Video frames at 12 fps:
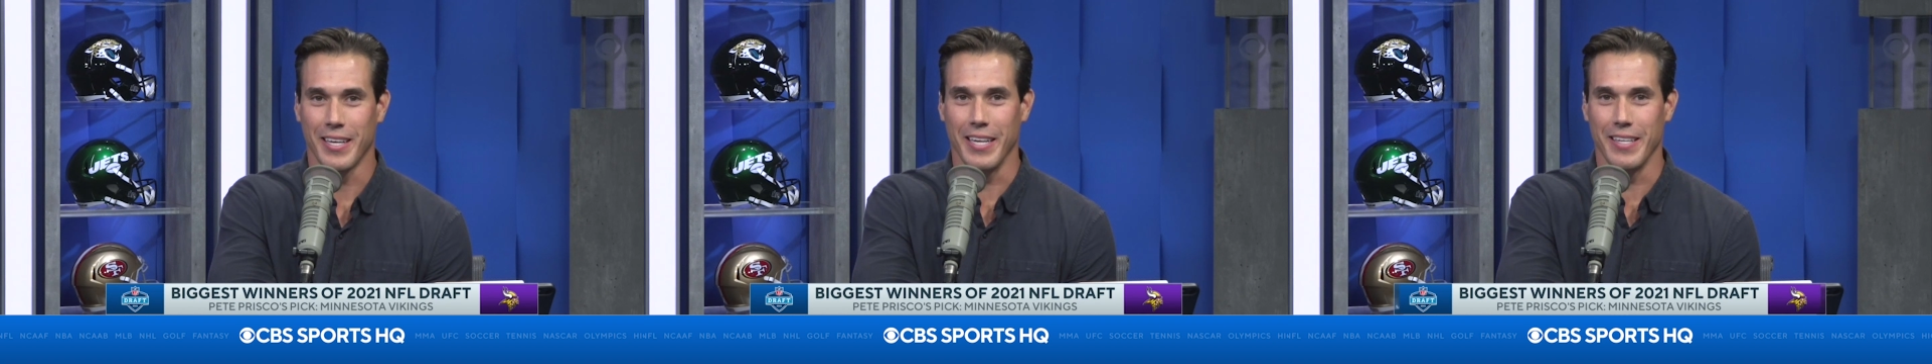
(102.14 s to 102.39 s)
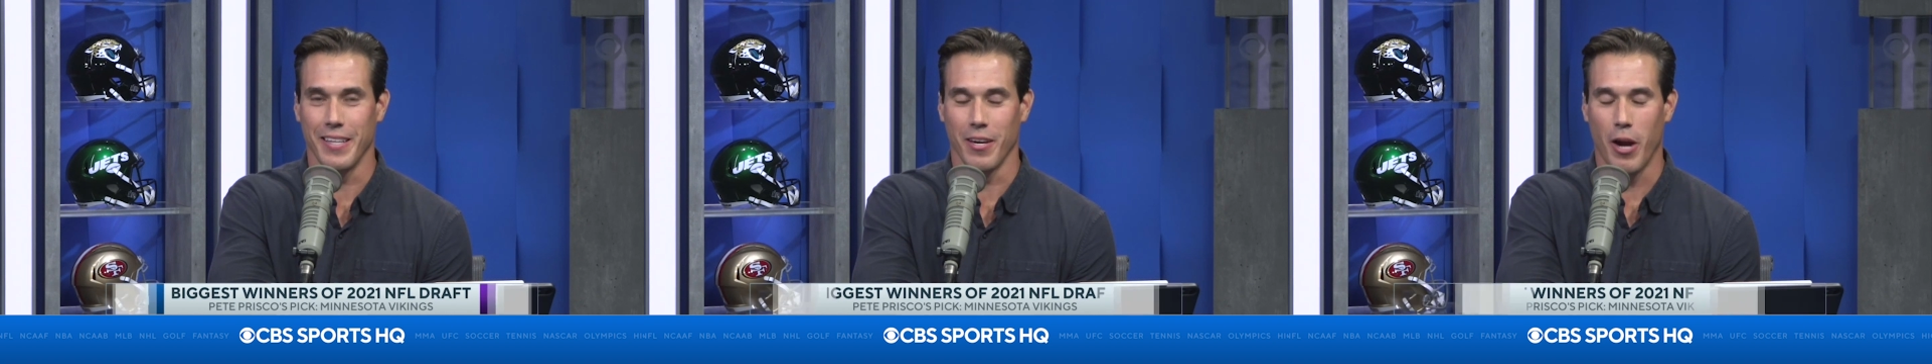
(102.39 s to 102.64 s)

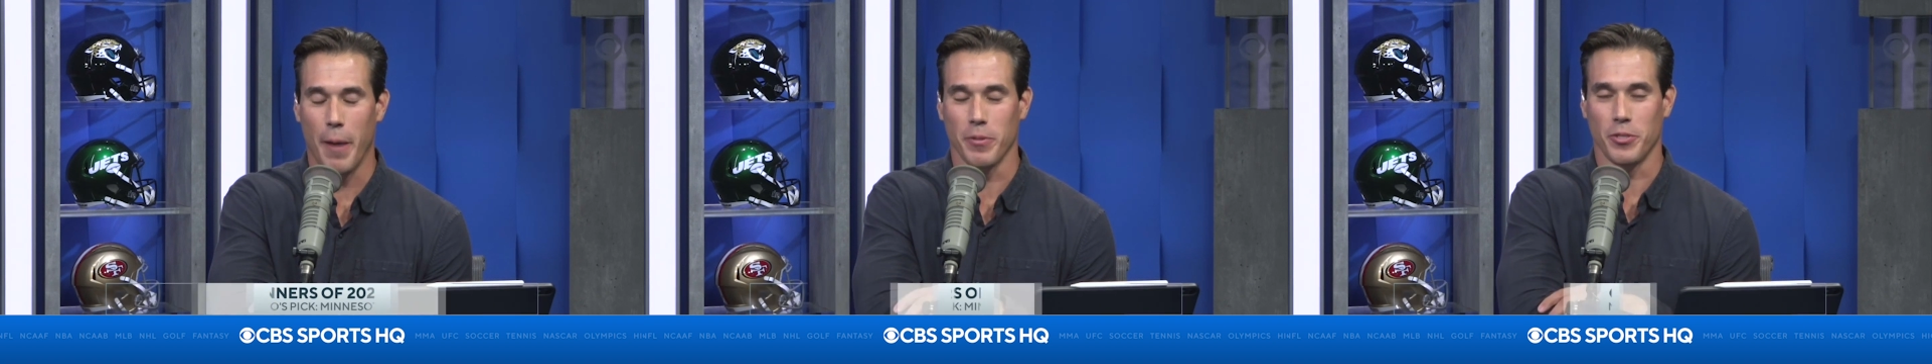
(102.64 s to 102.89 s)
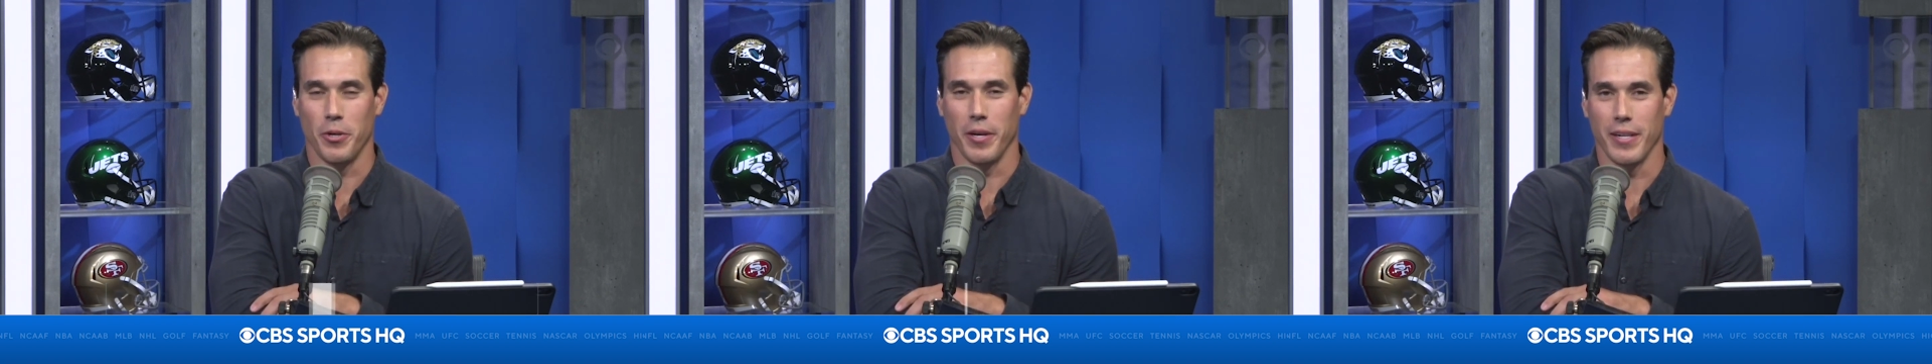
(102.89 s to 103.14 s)
getting their
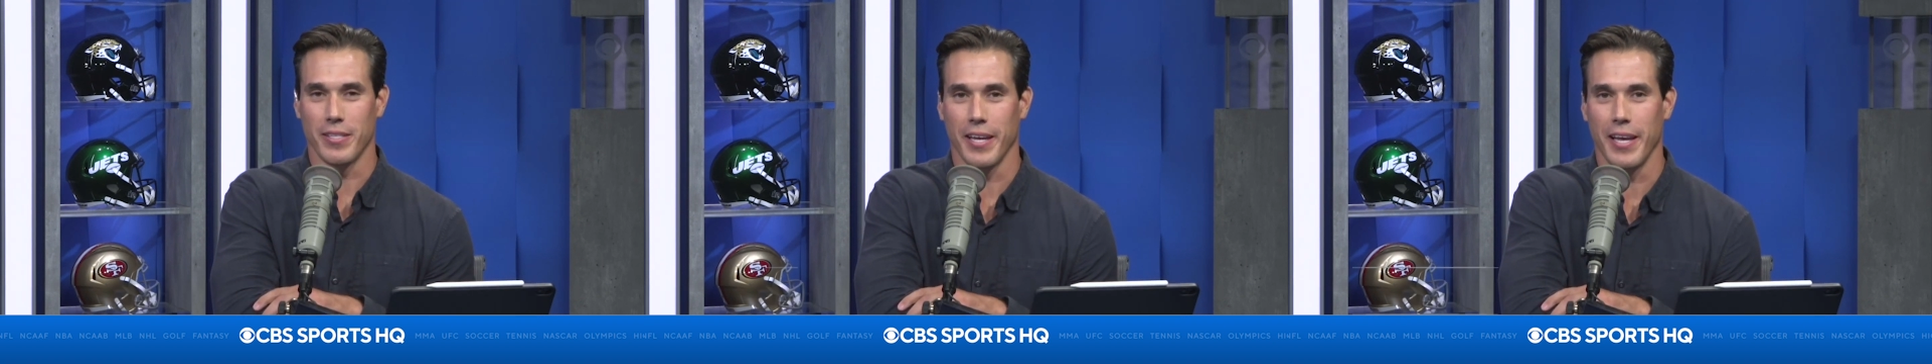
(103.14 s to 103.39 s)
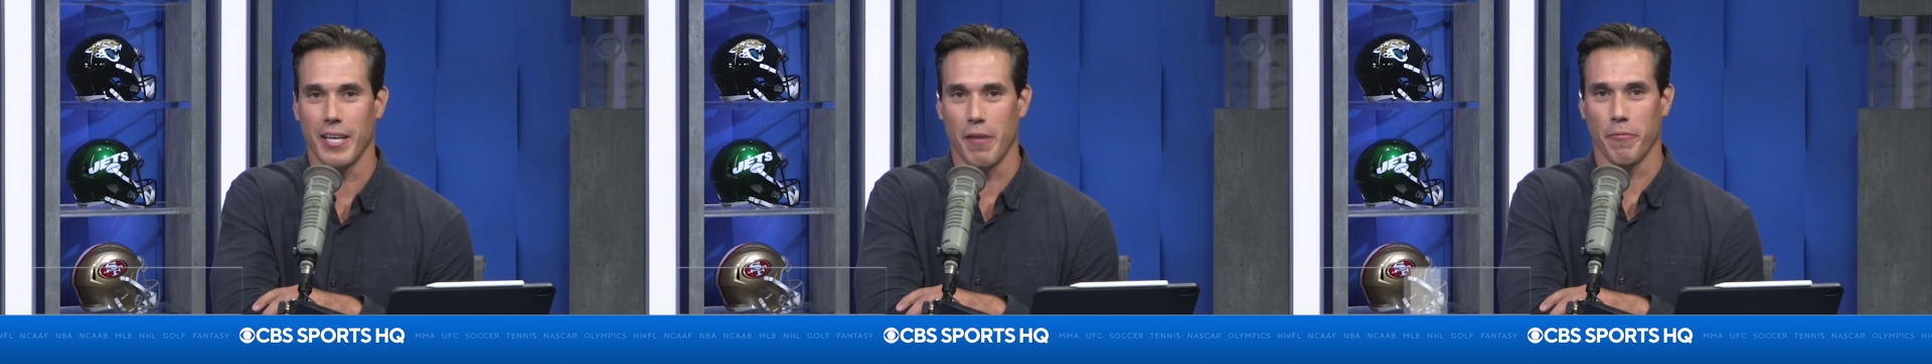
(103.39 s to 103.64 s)
opportunity to
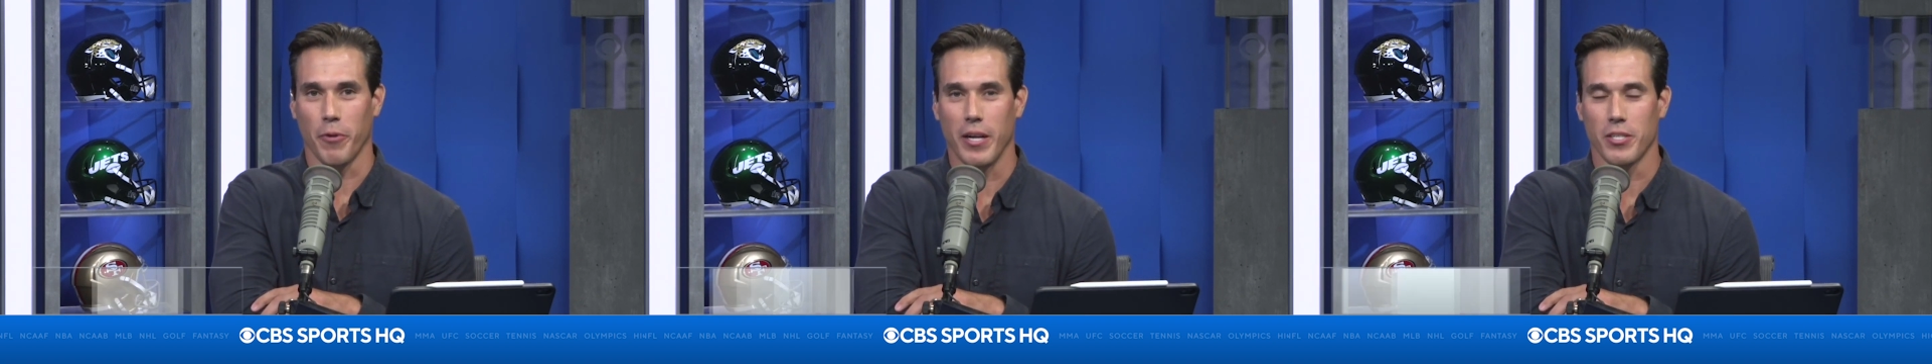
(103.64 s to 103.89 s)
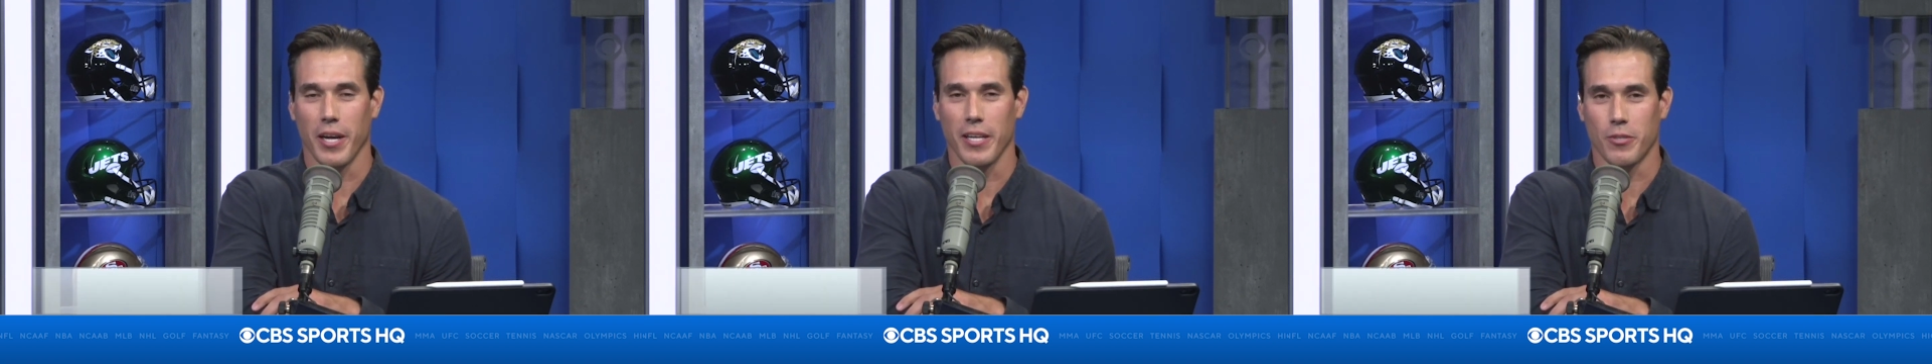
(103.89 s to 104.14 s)
take a
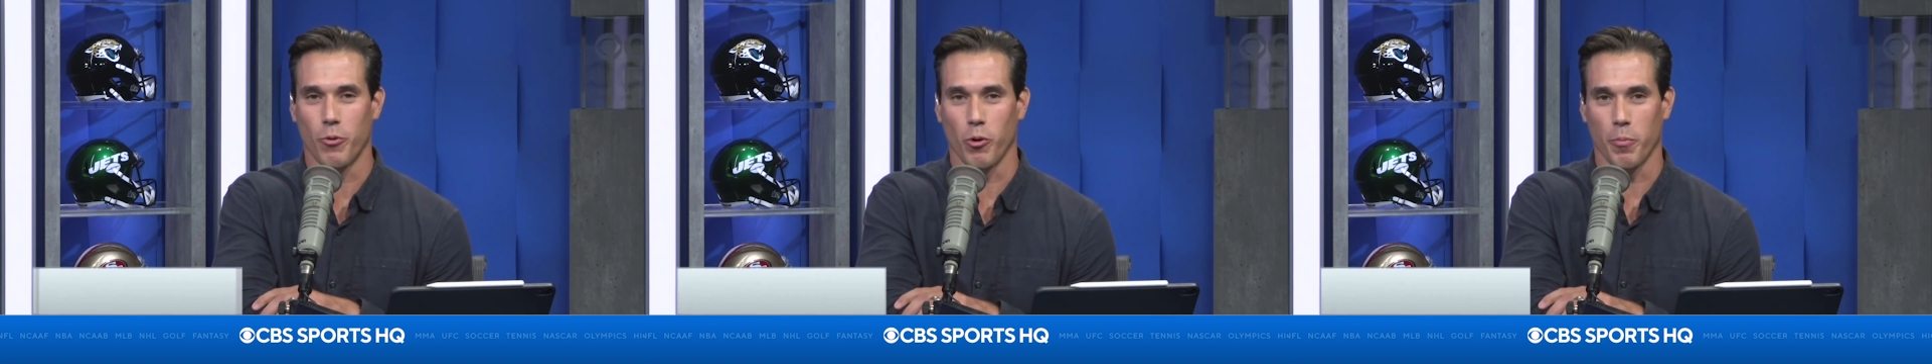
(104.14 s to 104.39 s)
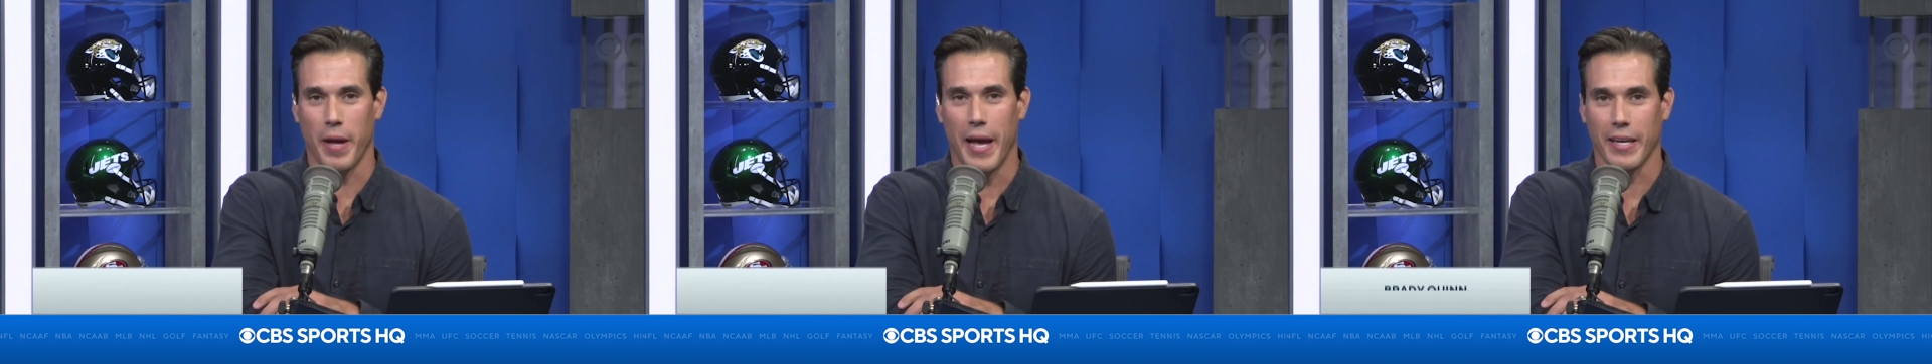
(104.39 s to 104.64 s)
franchise
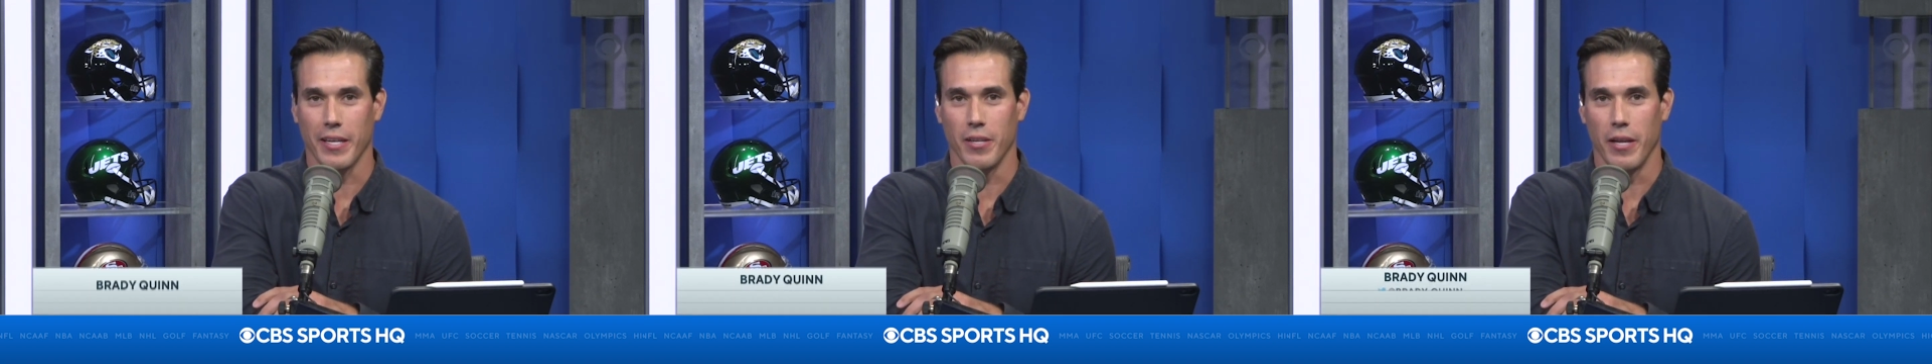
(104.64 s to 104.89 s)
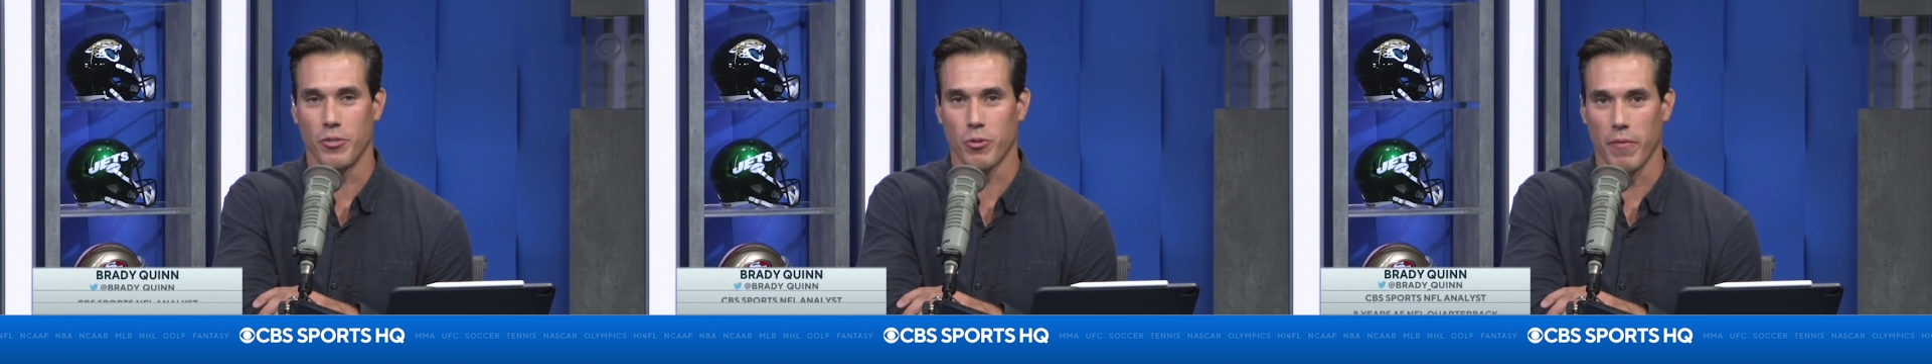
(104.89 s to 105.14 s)
quarterback
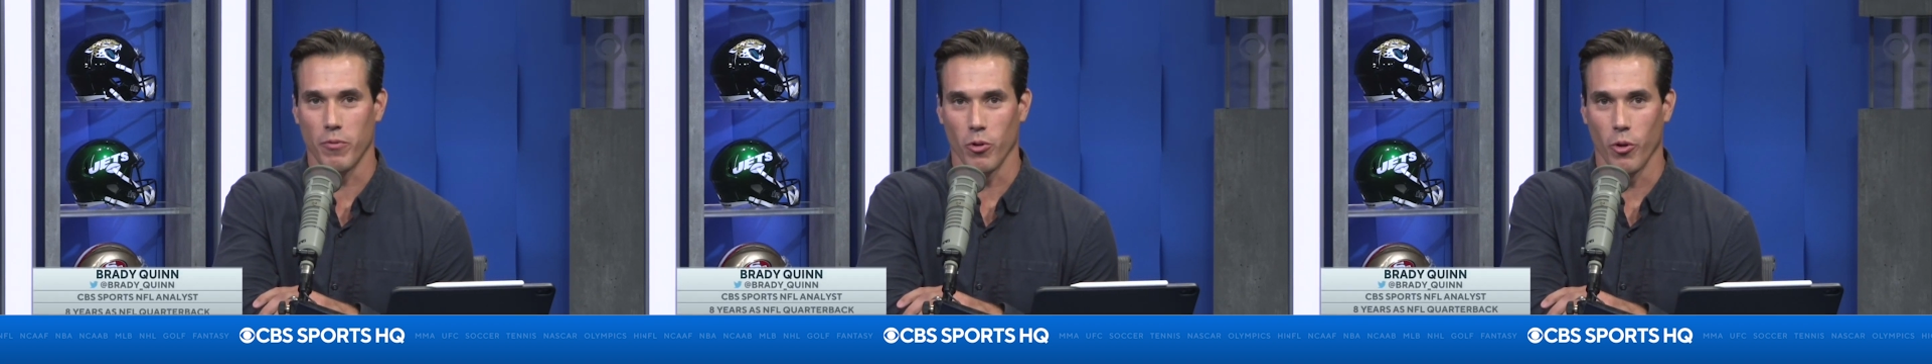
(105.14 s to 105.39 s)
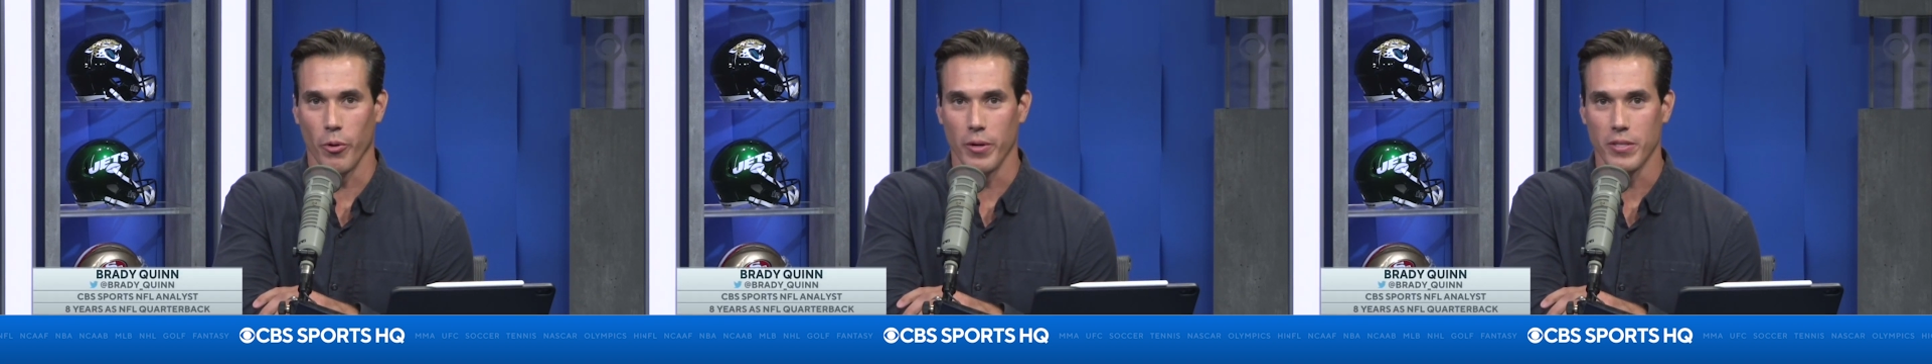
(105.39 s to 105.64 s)
in, in Trevor
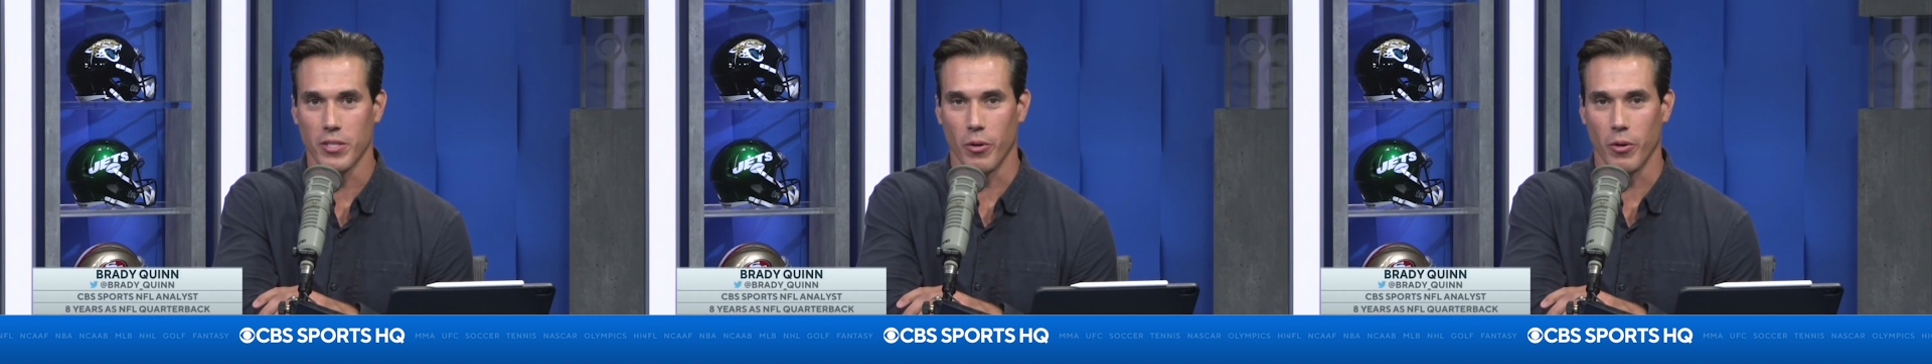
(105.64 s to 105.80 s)
Lawrence.